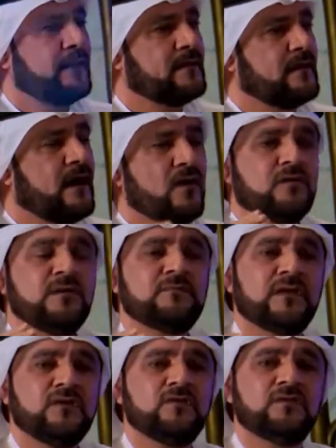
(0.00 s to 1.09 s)
How come
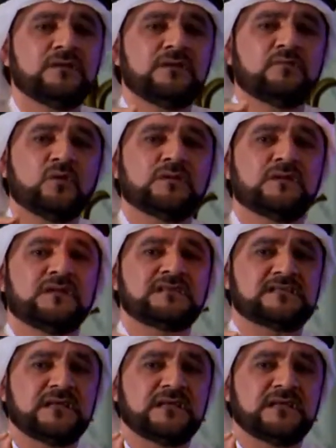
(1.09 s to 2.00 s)
the UN model does not